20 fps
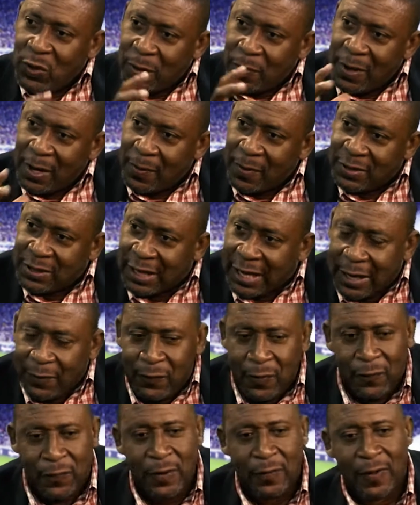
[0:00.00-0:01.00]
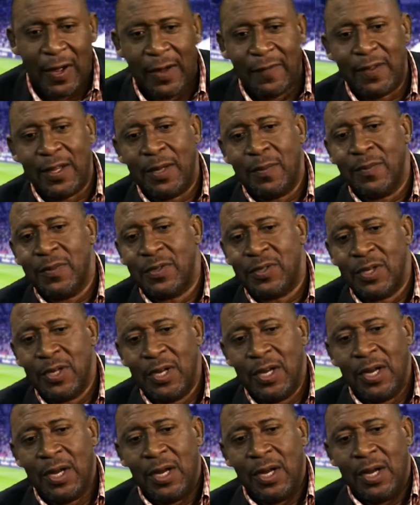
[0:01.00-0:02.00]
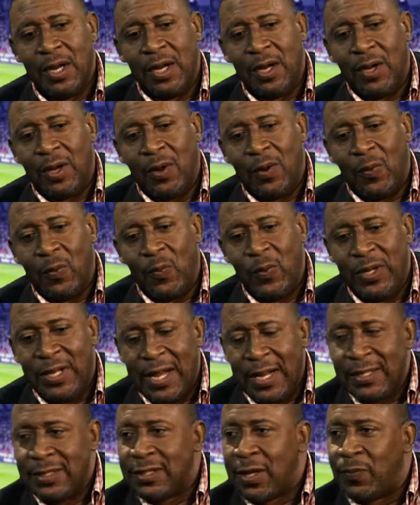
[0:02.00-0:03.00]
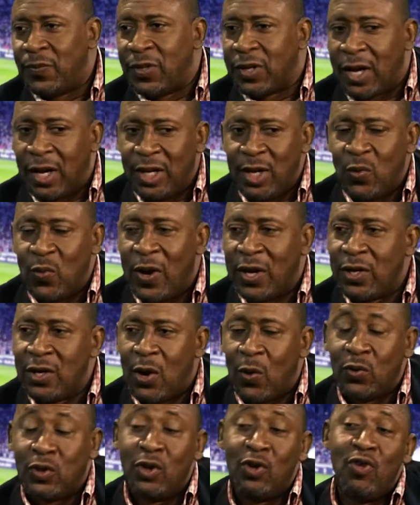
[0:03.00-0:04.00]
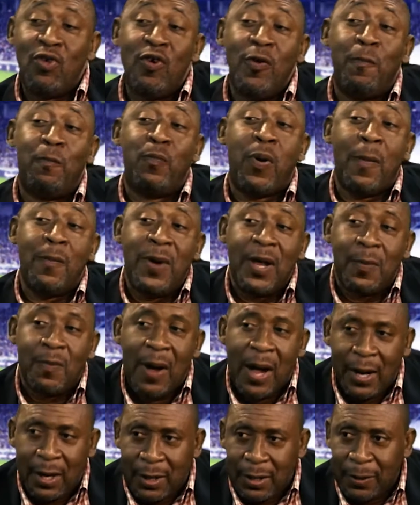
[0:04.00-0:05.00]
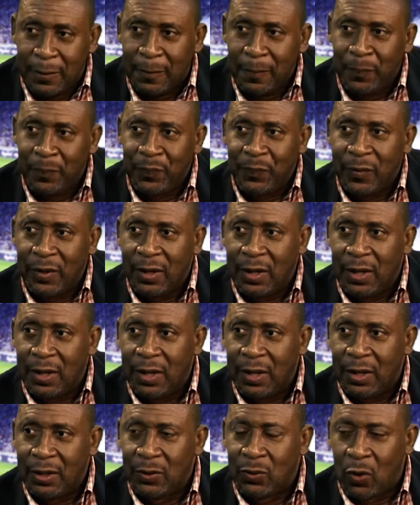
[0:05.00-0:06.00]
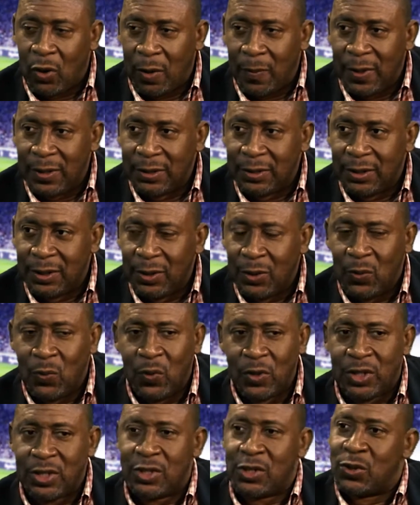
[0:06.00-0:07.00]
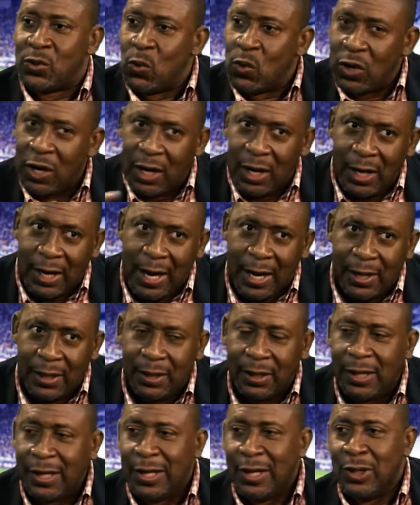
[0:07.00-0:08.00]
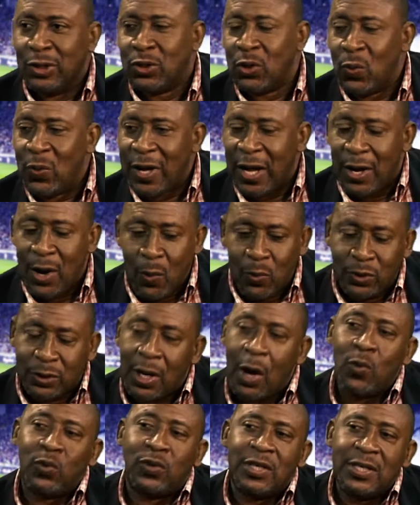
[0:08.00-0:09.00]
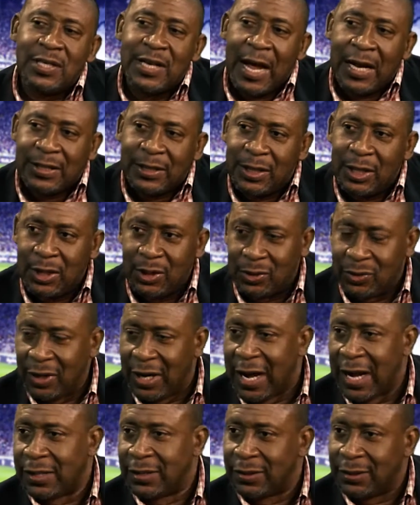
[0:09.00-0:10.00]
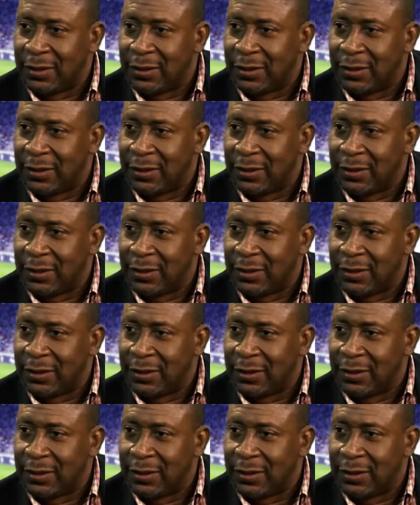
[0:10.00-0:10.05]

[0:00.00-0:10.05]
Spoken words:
were able to get 55 names. We then subsequently went now to the Republic Bank tournament, which is zonal again. So we are now scouting that to get